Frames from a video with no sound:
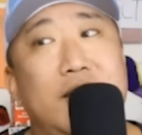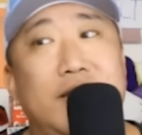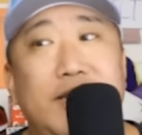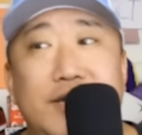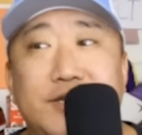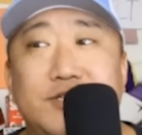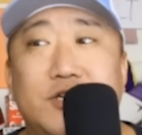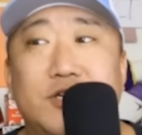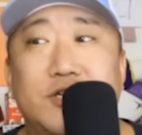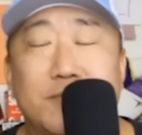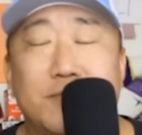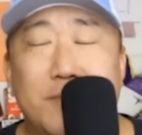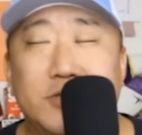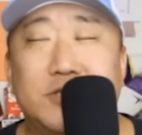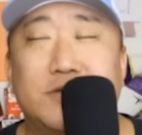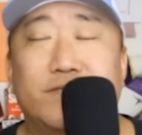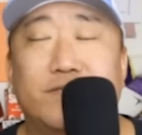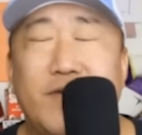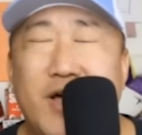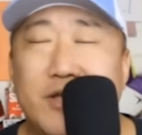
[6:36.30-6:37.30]
he's your
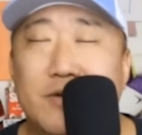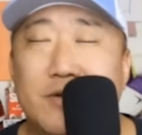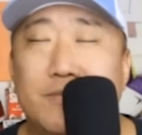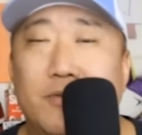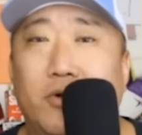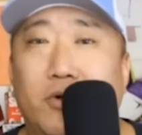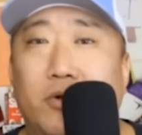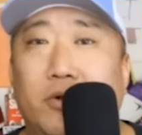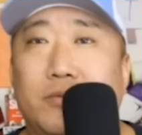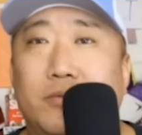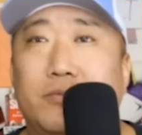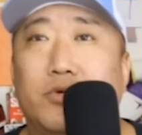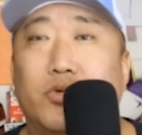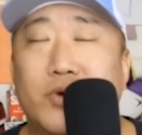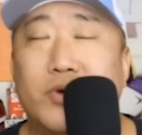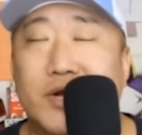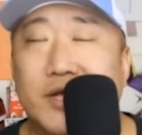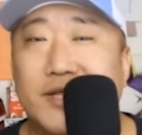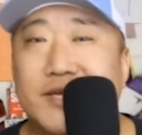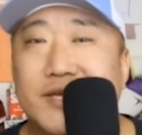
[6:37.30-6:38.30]
most valuable
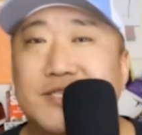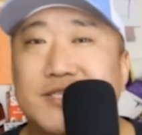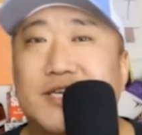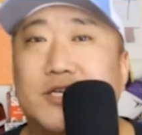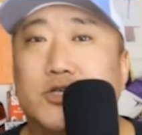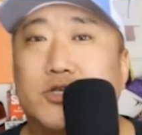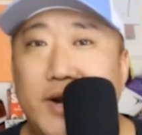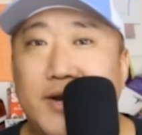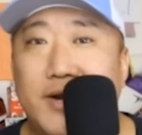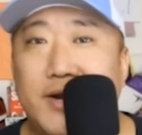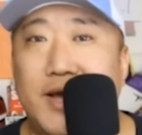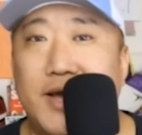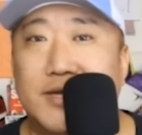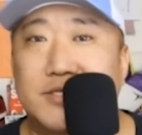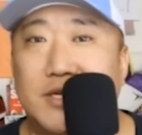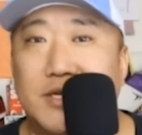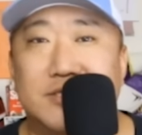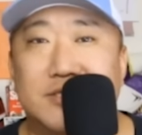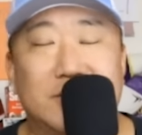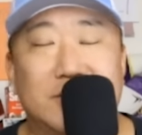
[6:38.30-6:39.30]
realistic trade
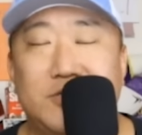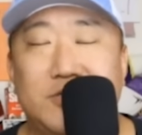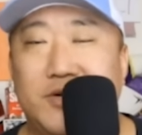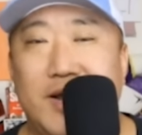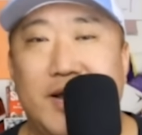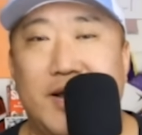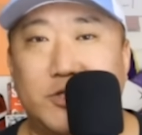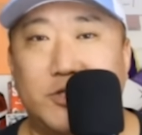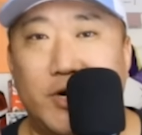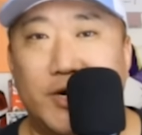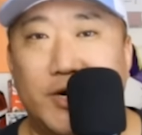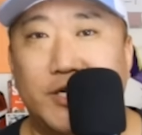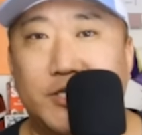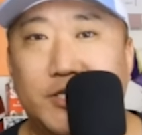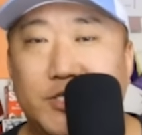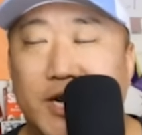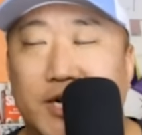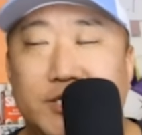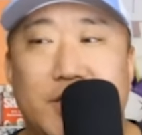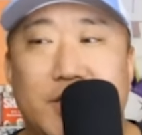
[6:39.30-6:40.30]
asset. Since you're not
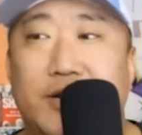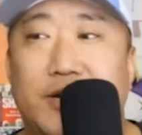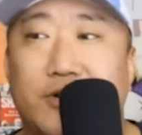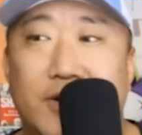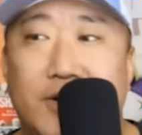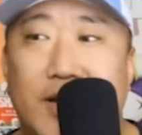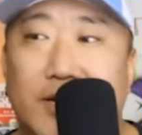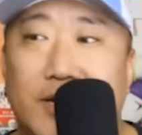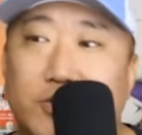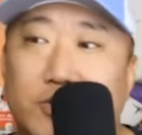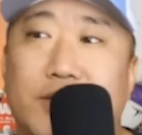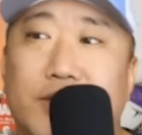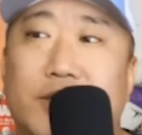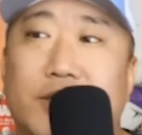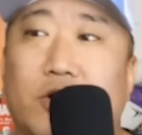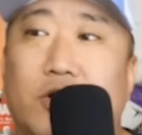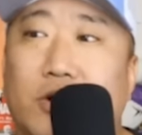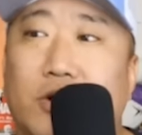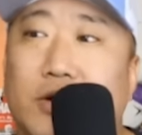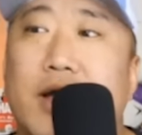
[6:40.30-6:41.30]
trading JJ, you're not
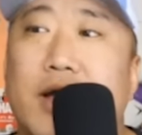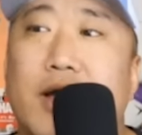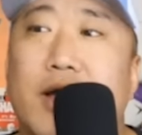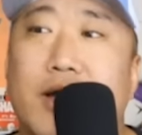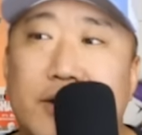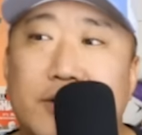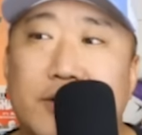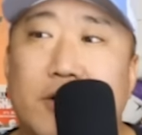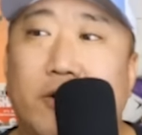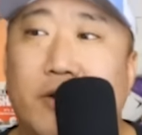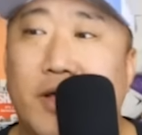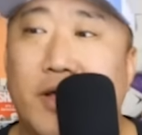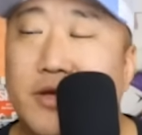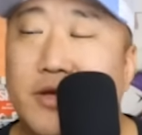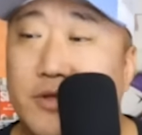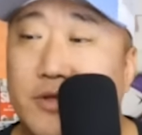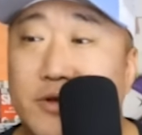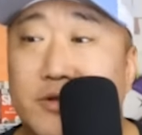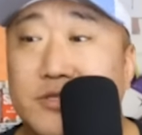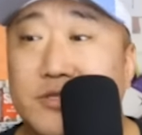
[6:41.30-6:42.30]
trading Kirk in all
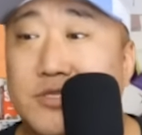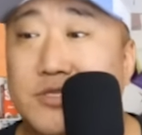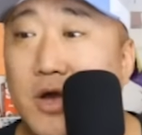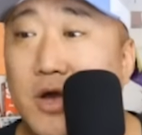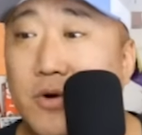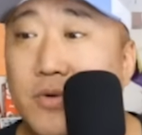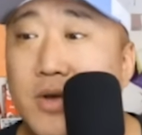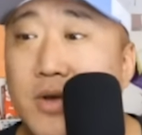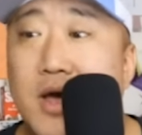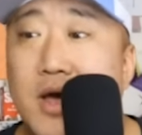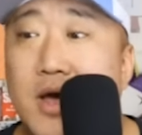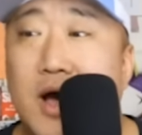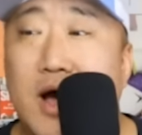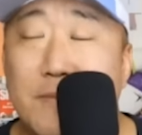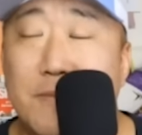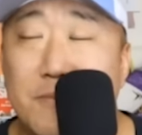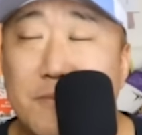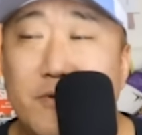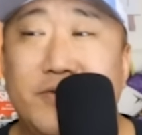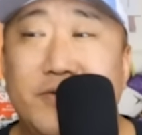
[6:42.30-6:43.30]
likelihood. So
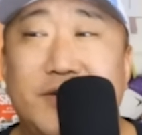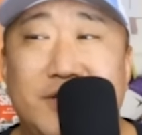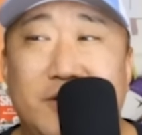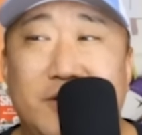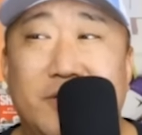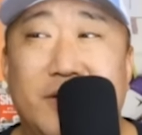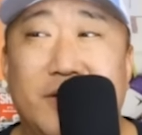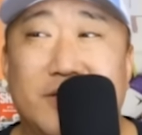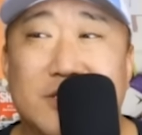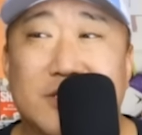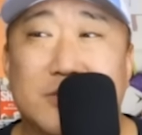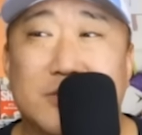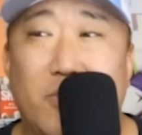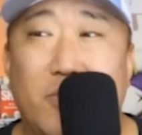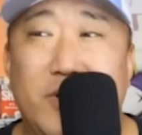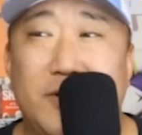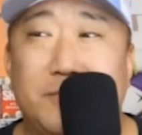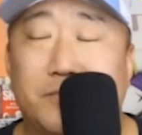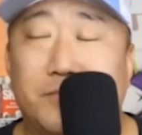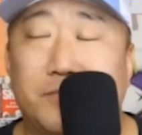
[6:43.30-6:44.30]
moving Danielle at this
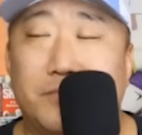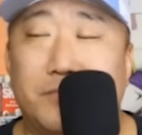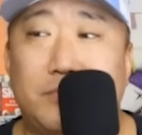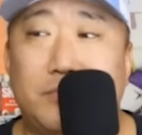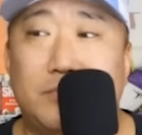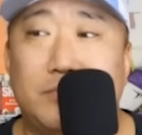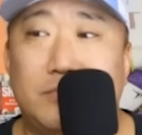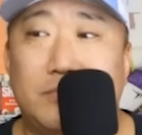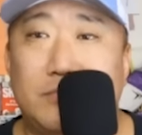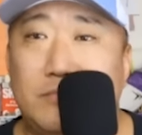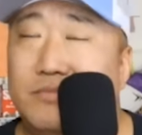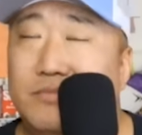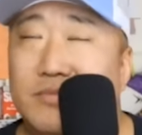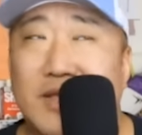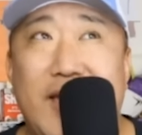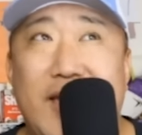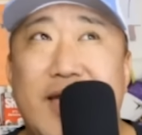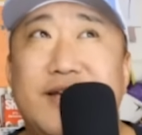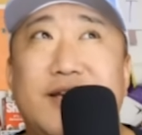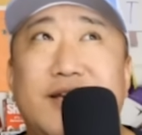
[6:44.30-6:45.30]
point,
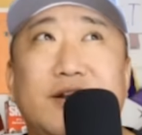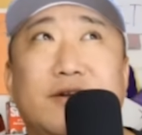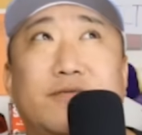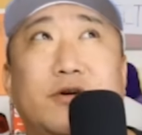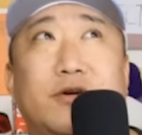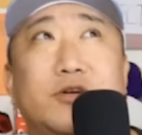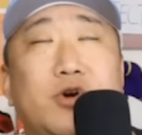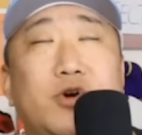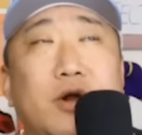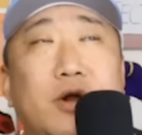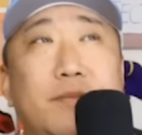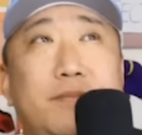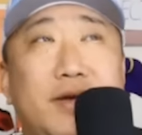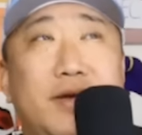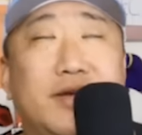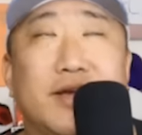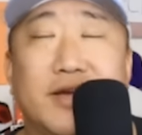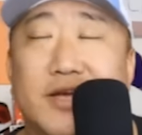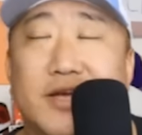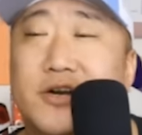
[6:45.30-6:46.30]
and getting a first-round
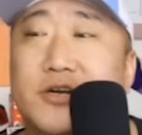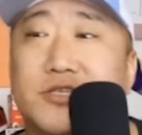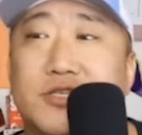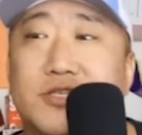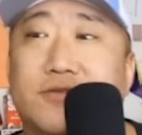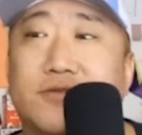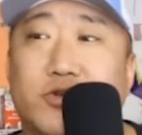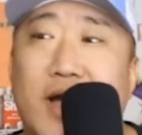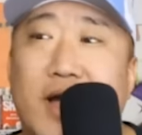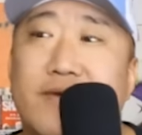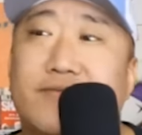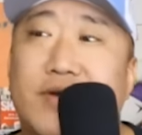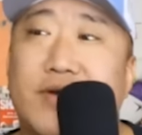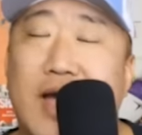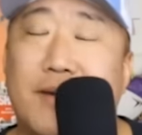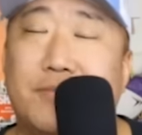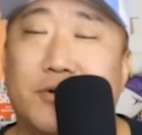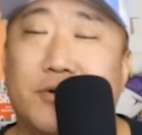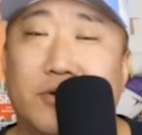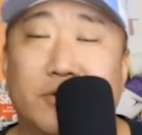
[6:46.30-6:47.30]
pick and getting yourself draft
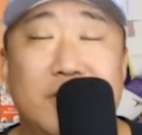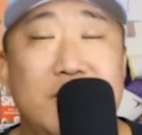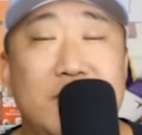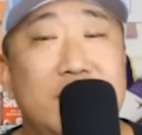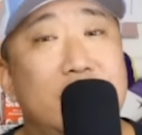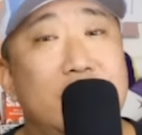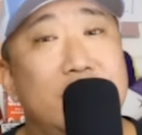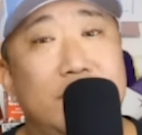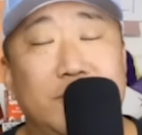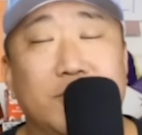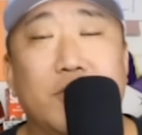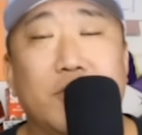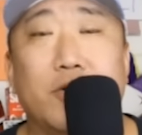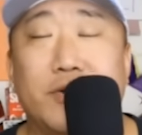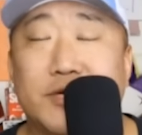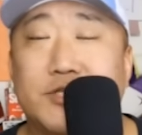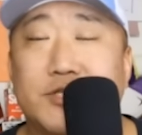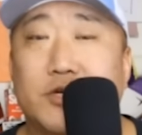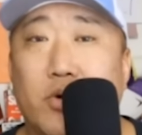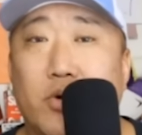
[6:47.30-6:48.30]
capital to
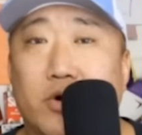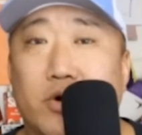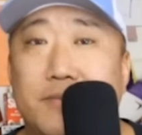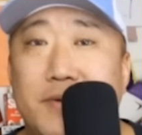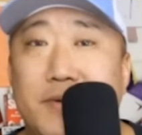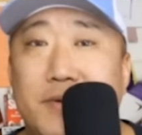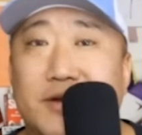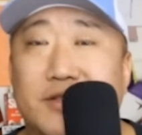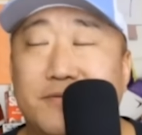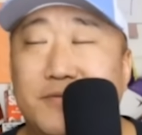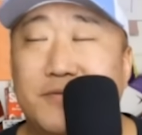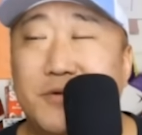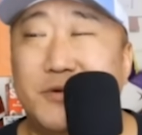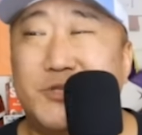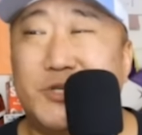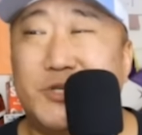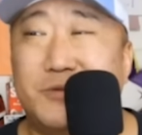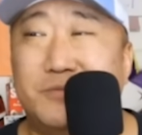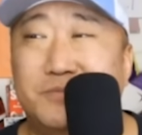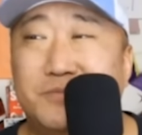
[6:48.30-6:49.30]
go get your quarterback of the
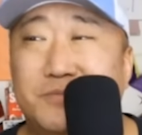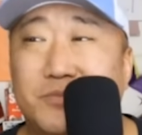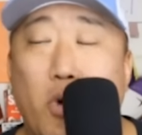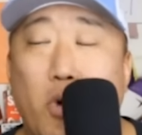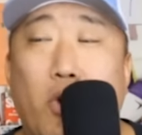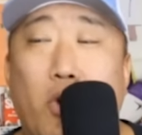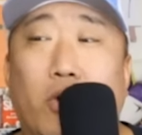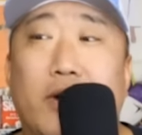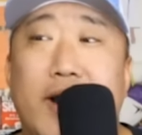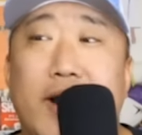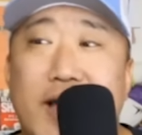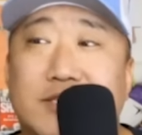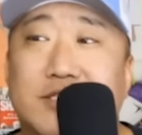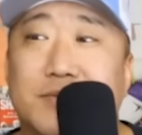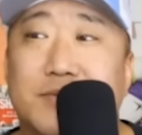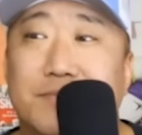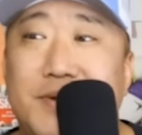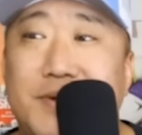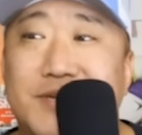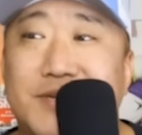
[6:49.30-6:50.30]
future or
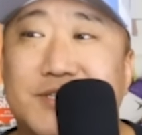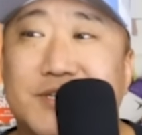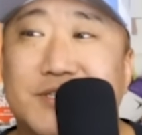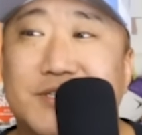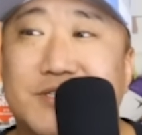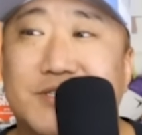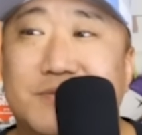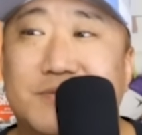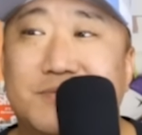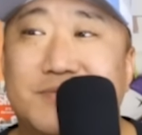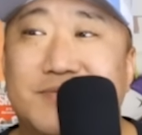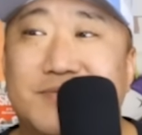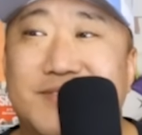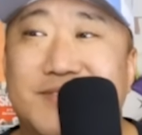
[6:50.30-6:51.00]
add some pieces,